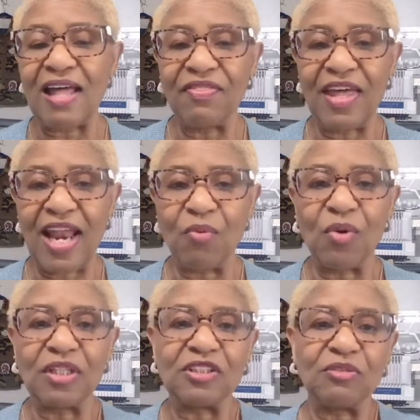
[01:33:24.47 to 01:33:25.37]
I
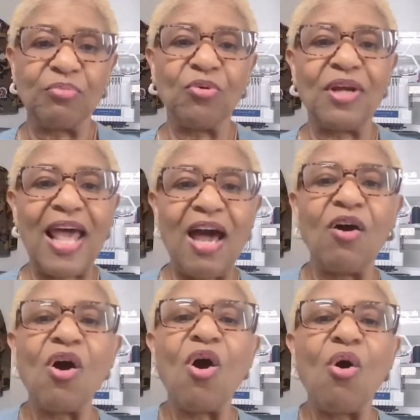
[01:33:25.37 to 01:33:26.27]
wanted to point out
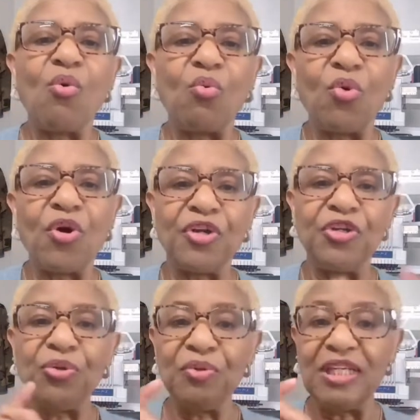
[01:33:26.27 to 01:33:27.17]
were
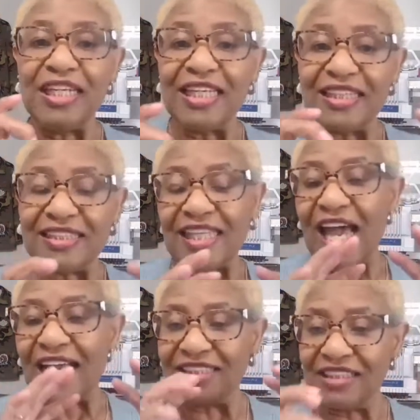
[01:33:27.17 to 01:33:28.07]
unique
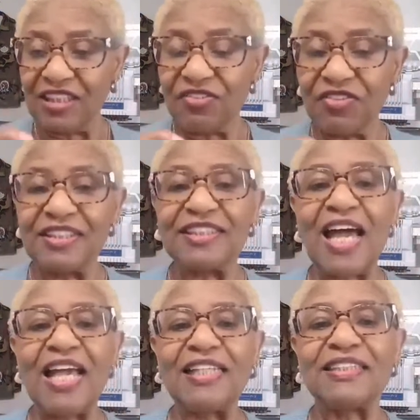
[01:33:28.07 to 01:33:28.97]
sites, different
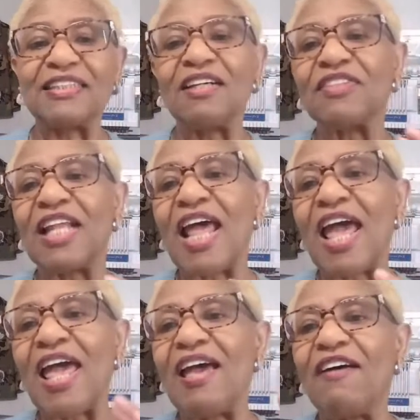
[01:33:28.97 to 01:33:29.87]
sites, stuff that
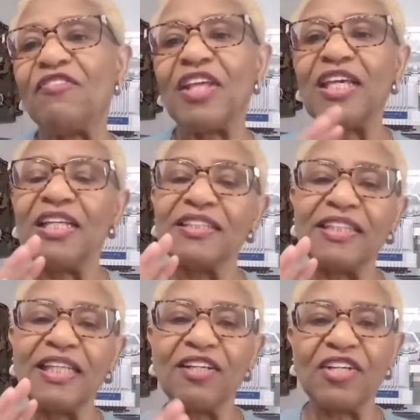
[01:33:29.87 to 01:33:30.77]
have things
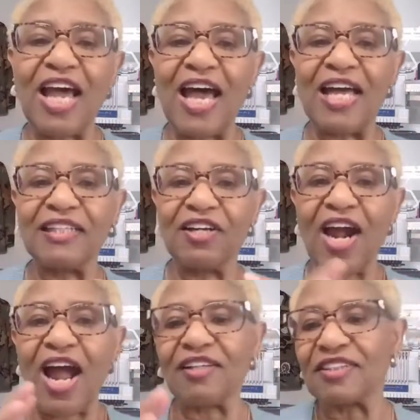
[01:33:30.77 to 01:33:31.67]
that are not they're
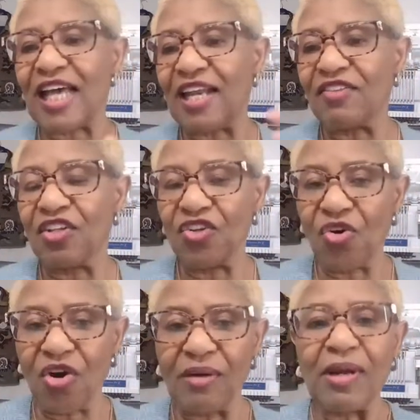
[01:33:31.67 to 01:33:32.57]
outside of the
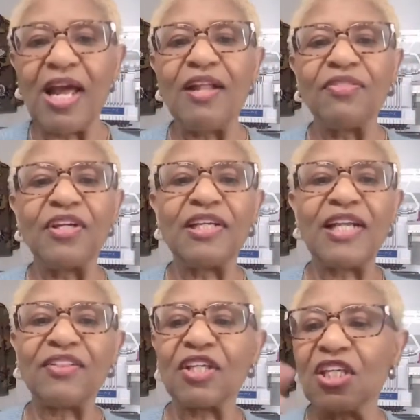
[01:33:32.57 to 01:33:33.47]
norm. They're
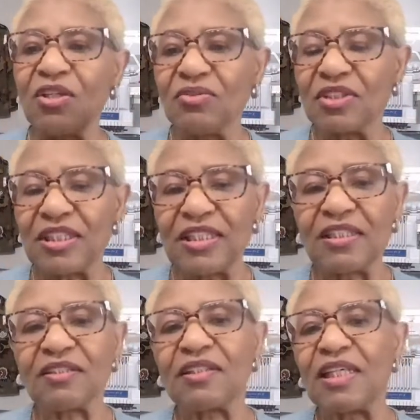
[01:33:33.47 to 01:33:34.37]
not the cutesy
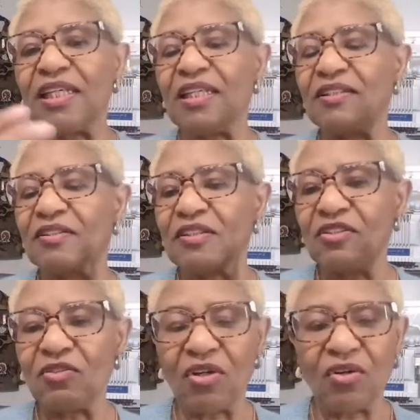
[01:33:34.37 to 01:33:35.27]
little things,
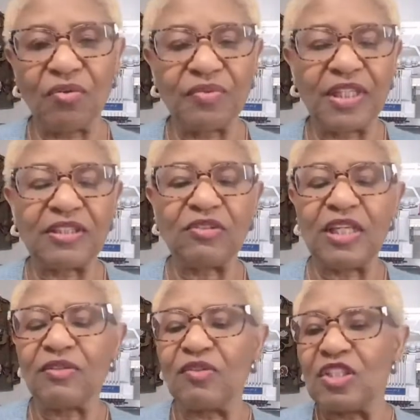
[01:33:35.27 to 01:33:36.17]
you know, that
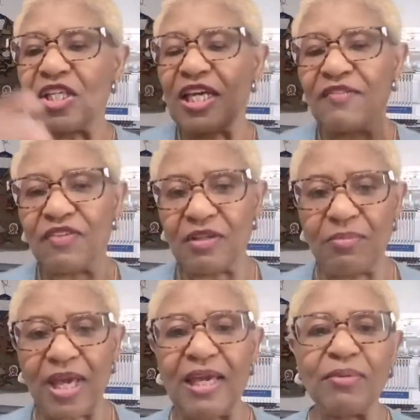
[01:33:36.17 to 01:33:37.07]
you get for the
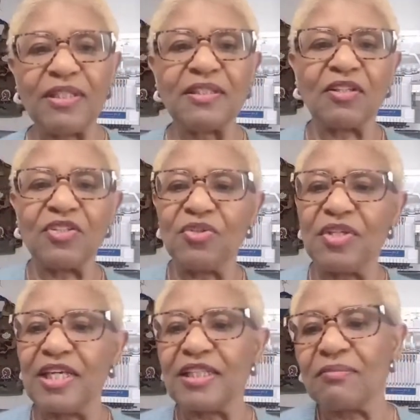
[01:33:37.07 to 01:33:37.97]
babies, or you
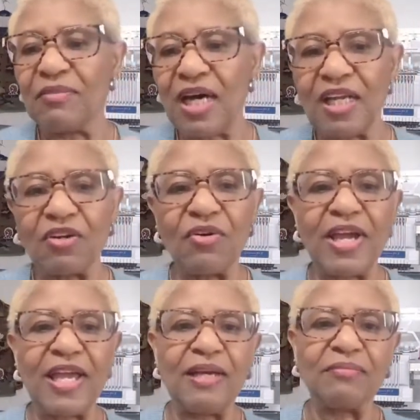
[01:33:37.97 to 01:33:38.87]
get the
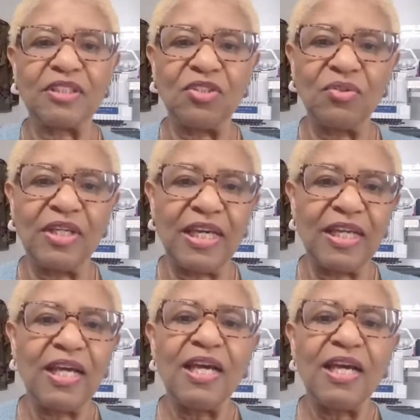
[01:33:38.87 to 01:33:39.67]
monograms and you get